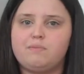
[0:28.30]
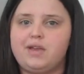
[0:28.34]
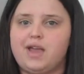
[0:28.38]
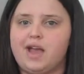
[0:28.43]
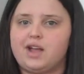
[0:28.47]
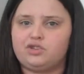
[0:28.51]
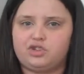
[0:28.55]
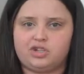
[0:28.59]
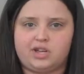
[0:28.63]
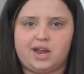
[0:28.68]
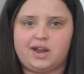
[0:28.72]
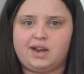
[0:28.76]
be
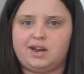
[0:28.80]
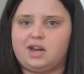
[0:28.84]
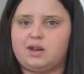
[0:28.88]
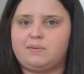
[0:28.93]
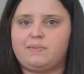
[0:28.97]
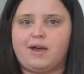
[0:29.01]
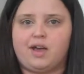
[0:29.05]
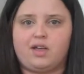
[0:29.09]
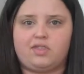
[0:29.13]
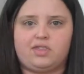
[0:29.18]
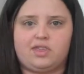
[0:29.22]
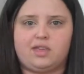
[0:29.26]
educated
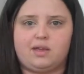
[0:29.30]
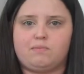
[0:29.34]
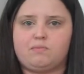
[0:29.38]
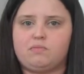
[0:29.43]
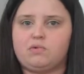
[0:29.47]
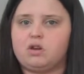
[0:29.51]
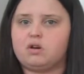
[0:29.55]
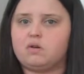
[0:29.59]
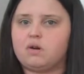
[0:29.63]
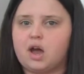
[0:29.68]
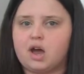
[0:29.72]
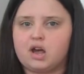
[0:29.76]
about them,
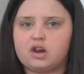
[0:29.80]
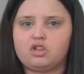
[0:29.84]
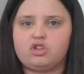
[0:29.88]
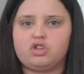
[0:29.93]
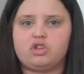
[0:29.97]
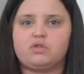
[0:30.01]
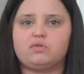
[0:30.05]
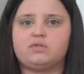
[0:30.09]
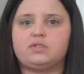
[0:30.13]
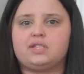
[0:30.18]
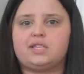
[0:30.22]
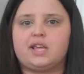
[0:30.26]
know how to
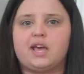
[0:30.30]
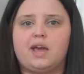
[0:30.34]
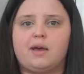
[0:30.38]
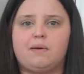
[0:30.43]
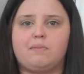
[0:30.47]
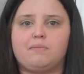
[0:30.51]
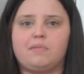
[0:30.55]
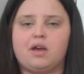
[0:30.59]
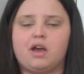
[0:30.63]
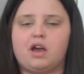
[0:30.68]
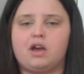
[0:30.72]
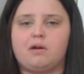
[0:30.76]
use
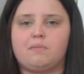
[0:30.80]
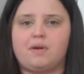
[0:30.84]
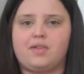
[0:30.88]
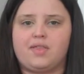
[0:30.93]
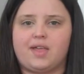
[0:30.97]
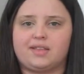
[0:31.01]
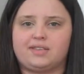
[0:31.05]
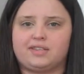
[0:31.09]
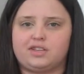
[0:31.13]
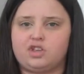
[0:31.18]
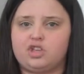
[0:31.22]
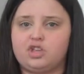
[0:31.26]
them, um, and
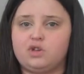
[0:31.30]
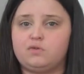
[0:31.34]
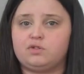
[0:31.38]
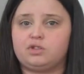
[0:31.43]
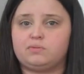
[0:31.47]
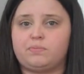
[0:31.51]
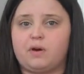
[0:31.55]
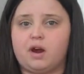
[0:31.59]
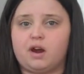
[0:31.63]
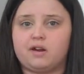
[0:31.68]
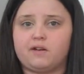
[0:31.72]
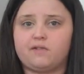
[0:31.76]
that's a
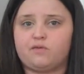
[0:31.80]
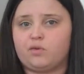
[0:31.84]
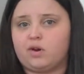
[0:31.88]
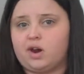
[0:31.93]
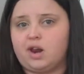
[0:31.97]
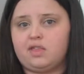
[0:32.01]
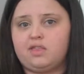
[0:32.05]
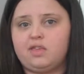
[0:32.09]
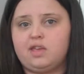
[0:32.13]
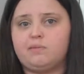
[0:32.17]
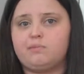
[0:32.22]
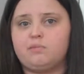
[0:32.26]
huge part of what
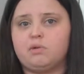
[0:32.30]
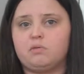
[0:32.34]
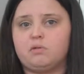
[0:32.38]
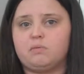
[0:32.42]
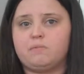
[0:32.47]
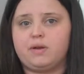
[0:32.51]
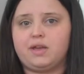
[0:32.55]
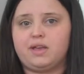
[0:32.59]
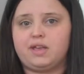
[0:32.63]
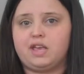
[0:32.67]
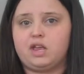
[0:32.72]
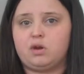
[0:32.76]
I think mobile
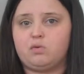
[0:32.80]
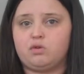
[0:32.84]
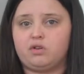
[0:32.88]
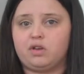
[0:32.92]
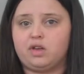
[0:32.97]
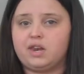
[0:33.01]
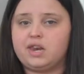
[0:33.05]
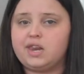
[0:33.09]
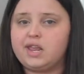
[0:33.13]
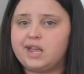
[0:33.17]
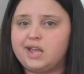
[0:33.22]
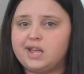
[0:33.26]
banking
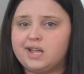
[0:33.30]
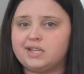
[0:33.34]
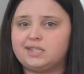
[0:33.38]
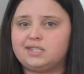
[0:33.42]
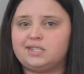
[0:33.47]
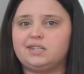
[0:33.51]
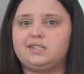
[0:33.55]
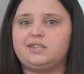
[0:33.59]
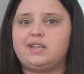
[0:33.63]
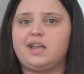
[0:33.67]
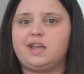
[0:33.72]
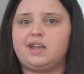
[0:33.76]
really
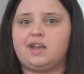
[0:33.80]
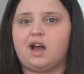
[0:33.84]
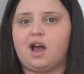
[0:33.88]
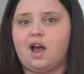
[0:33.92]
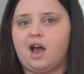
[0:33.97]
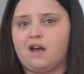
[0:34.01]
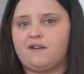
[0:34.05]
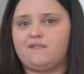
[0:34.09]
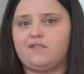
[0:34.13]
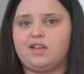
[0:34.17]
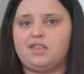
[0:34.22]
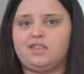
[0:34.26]
needs to take off.